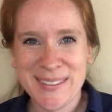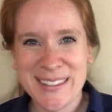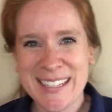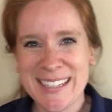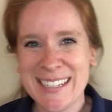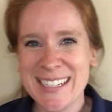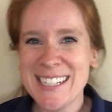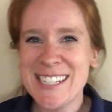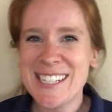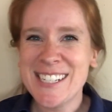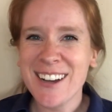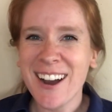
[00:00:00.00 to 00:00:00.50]

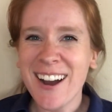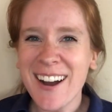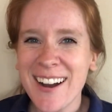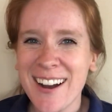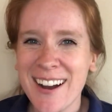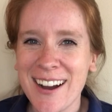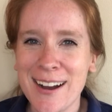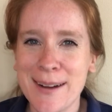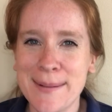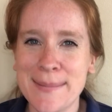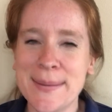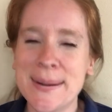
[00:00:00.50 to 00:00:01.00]
Good
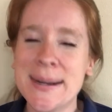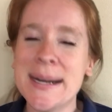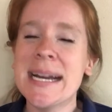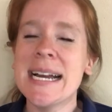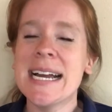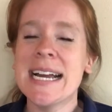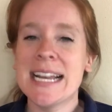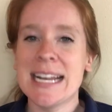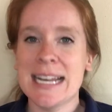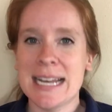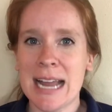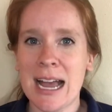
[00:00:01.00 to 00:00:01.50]
job.
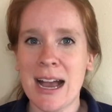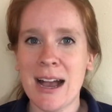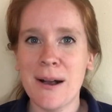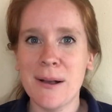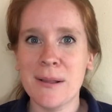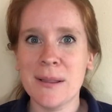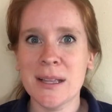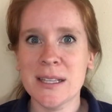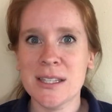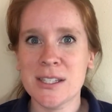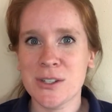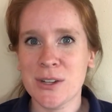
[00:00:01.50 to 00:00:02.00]

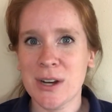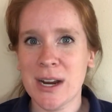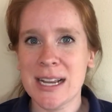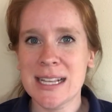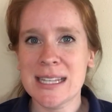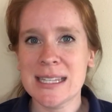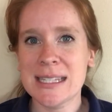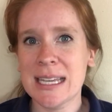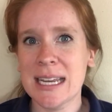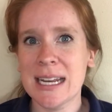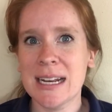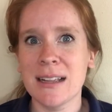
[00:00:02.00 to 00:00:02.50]
Now let's try
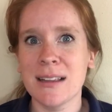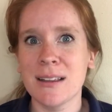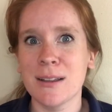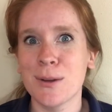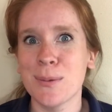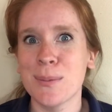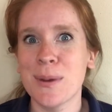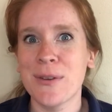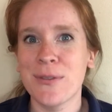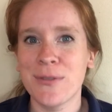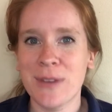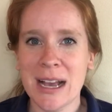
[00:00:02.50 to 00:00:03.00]
and say it a
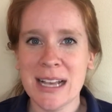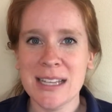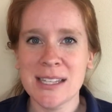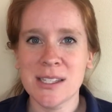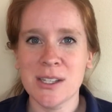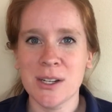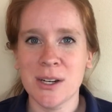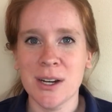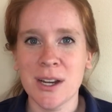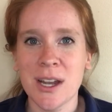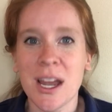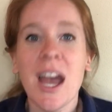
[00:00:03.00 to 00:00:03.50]
little bit
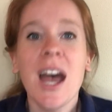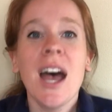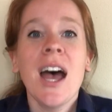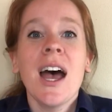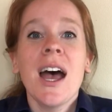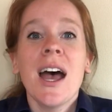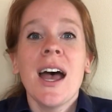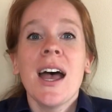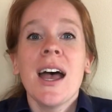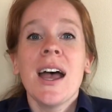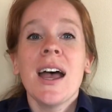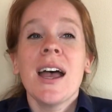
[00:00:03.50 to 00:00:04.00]
faster.
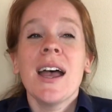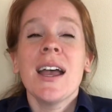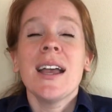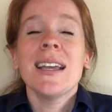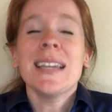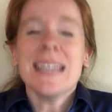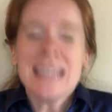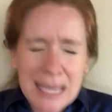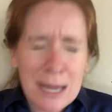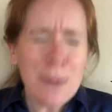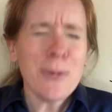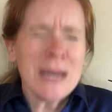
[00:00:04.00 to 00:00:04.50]

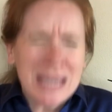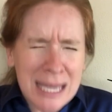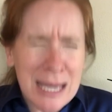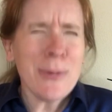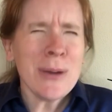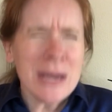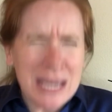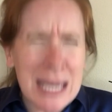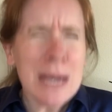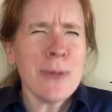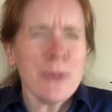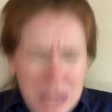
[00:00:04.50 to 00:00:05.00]
Kiwi,
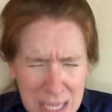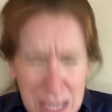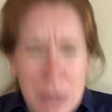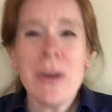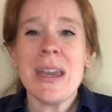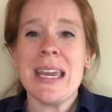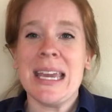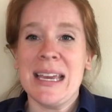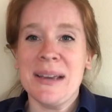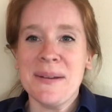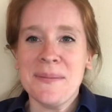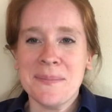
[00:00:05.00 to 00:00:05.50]
kiwi, kiwi,
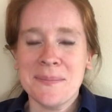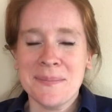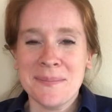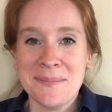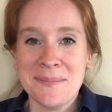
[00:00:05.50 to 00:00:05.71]
kiwi.